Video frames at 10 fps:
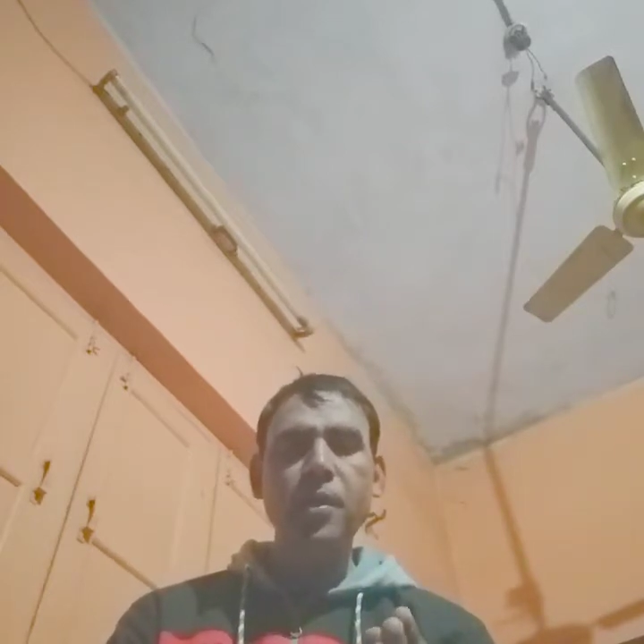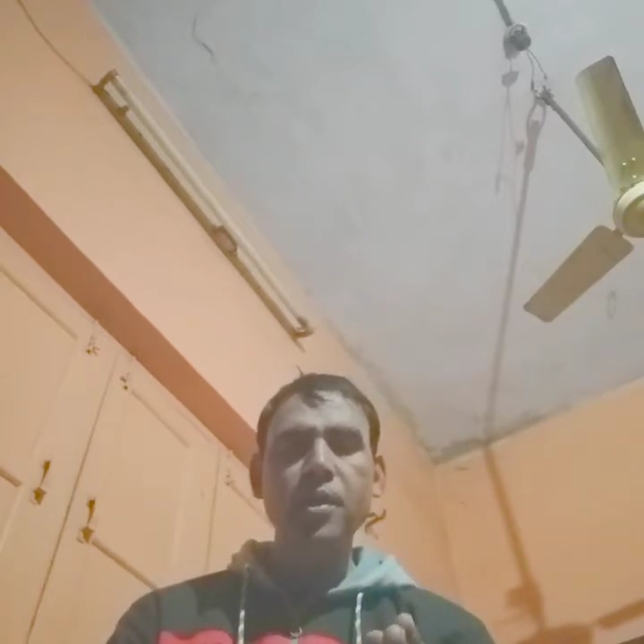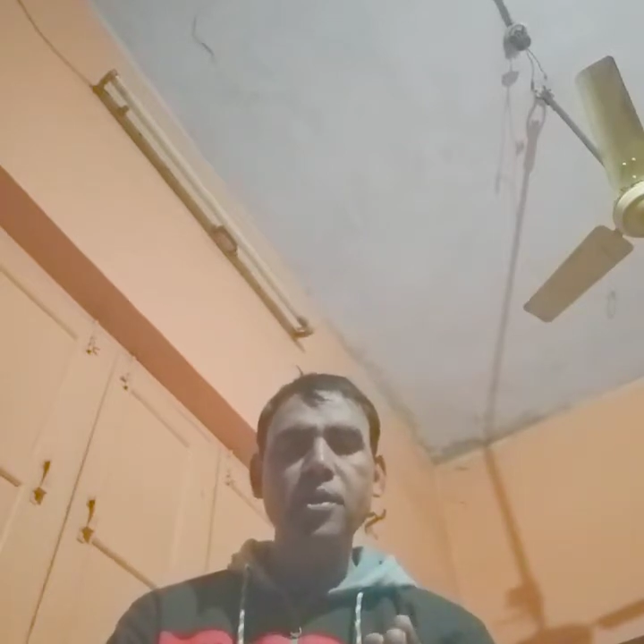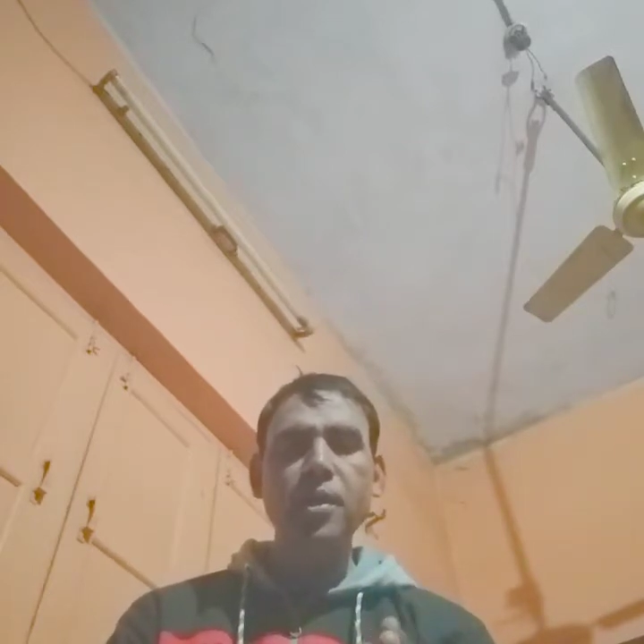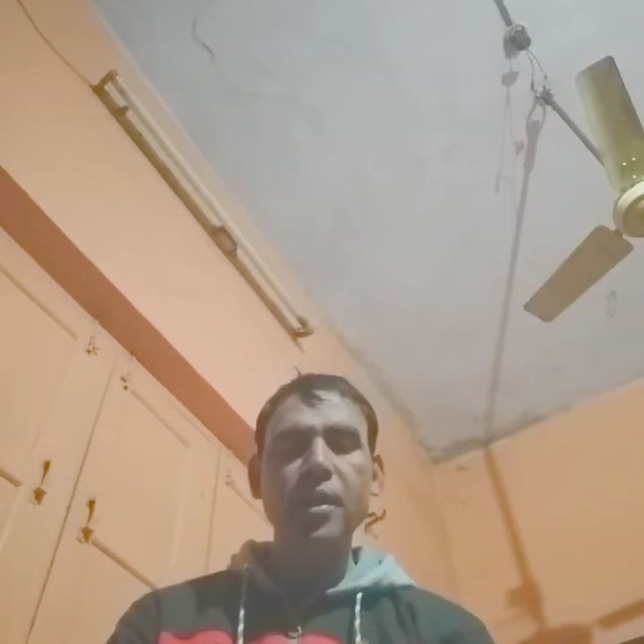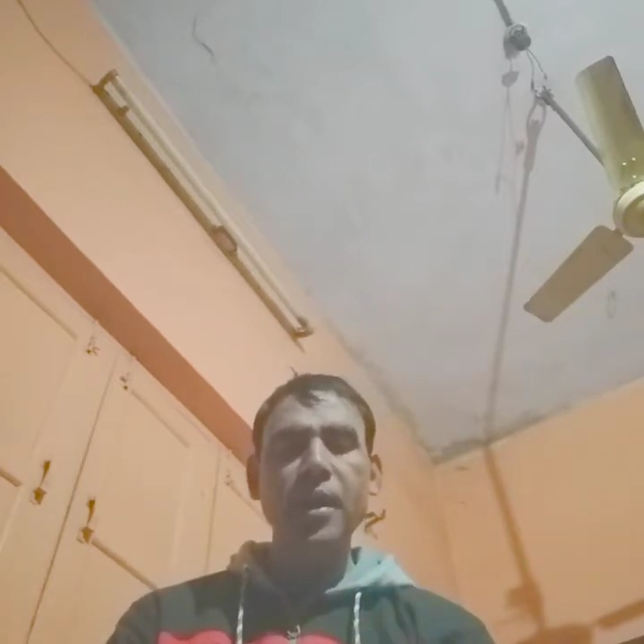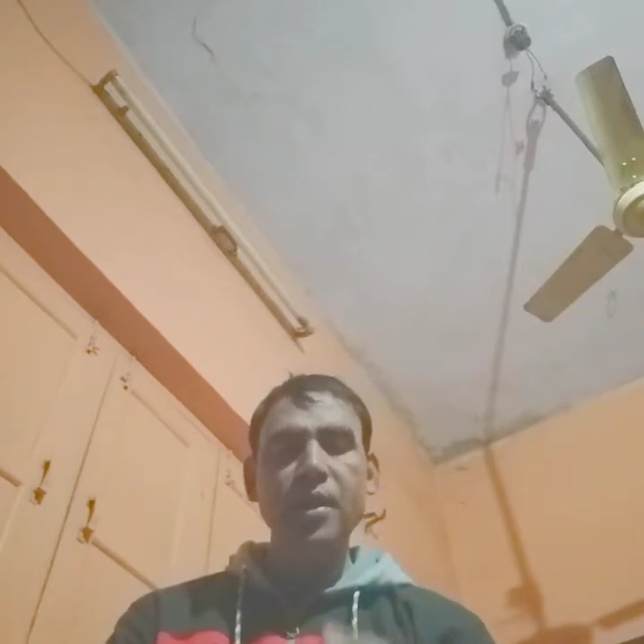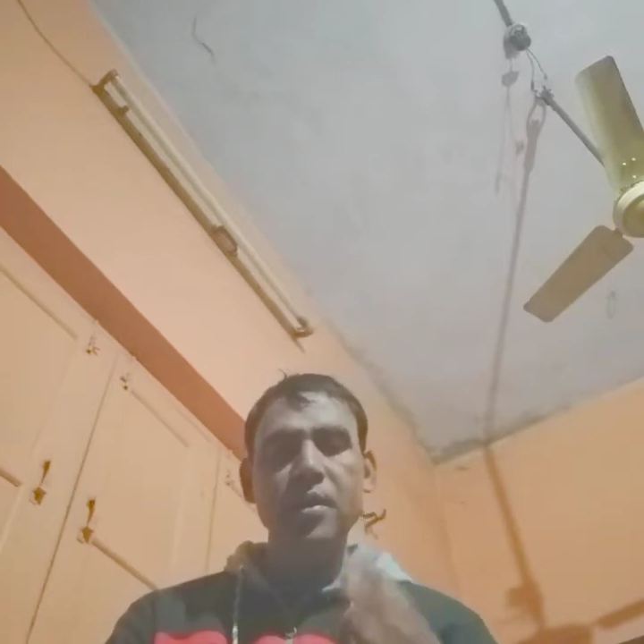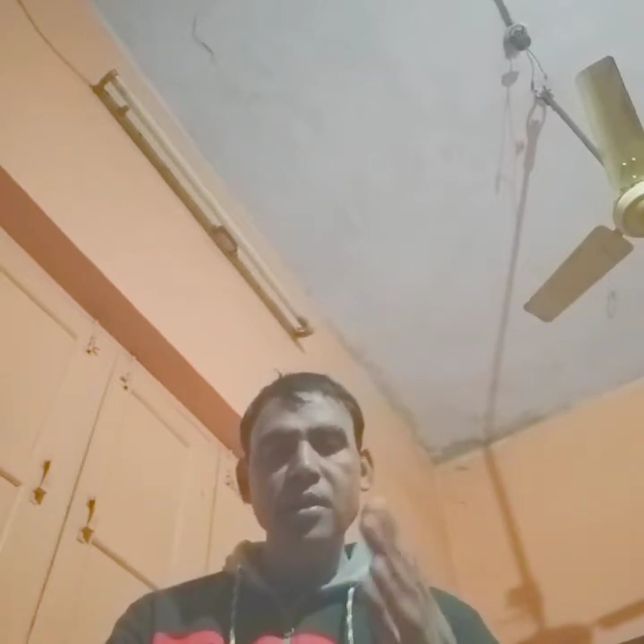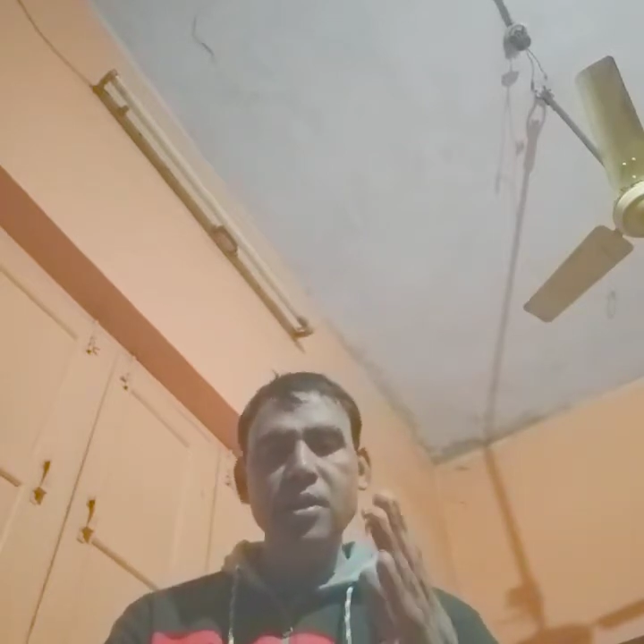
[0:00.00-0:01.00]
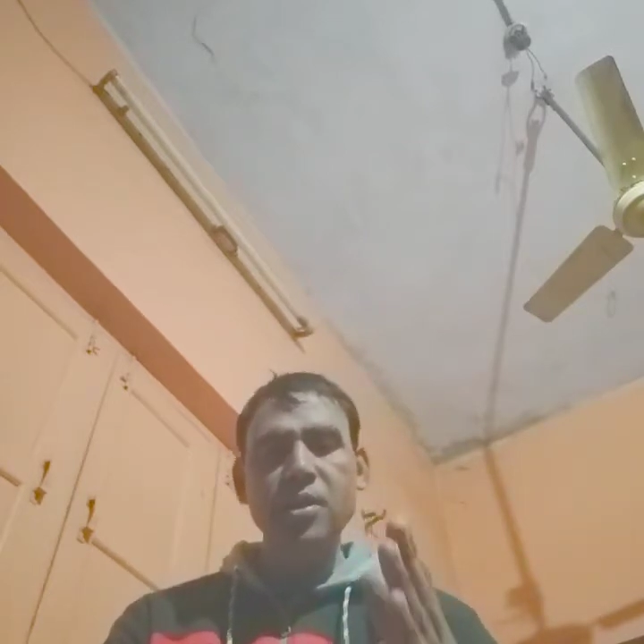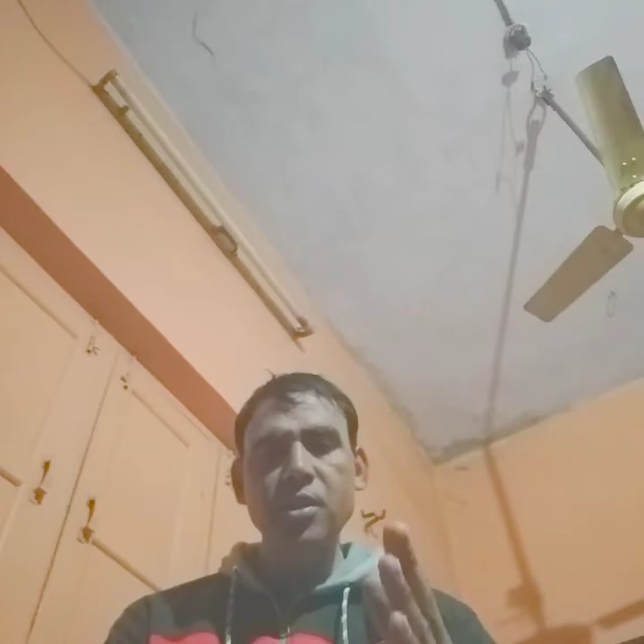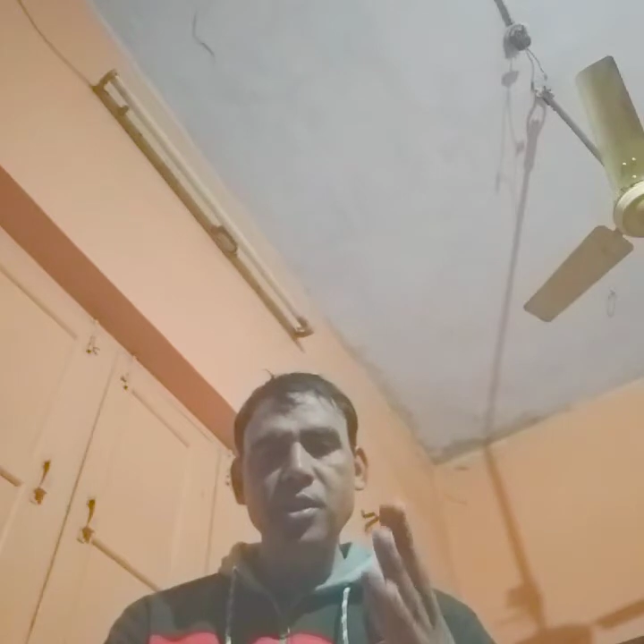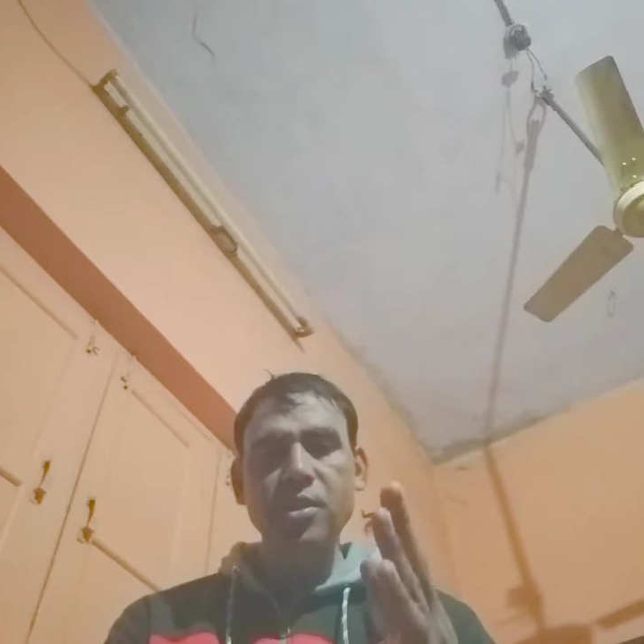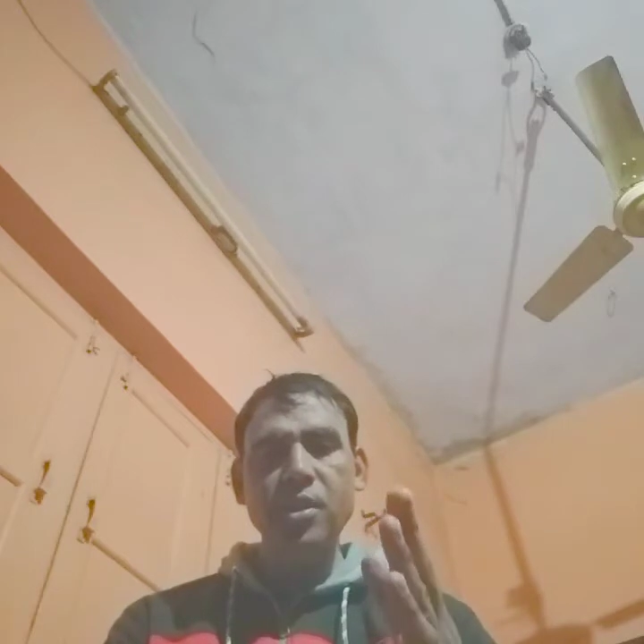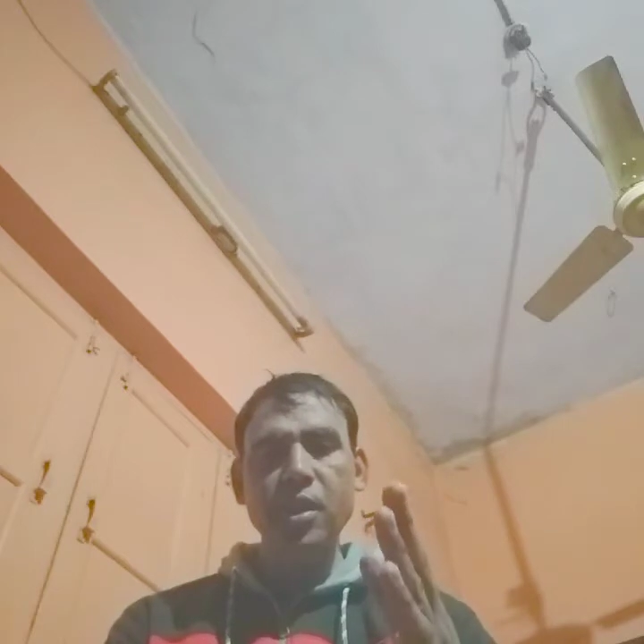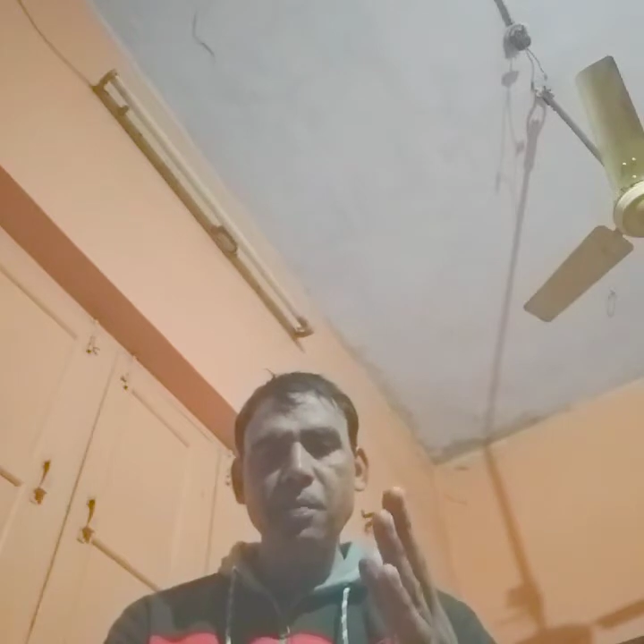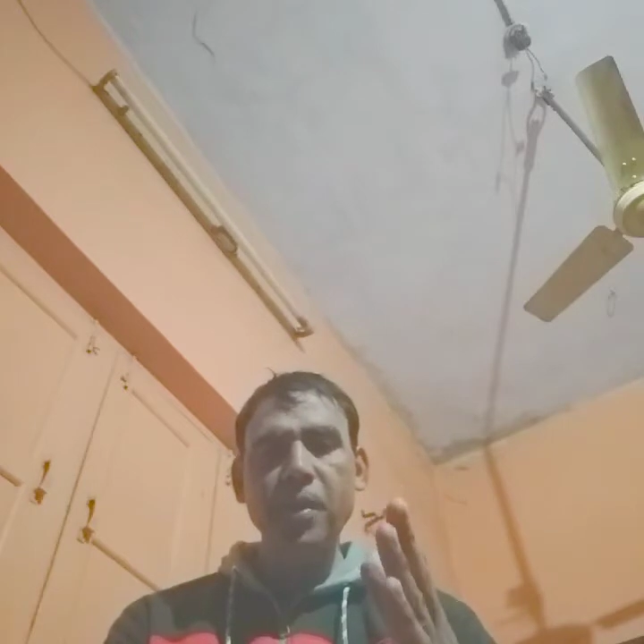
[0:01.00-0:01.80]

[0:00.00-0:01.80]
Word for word: teaching and this digital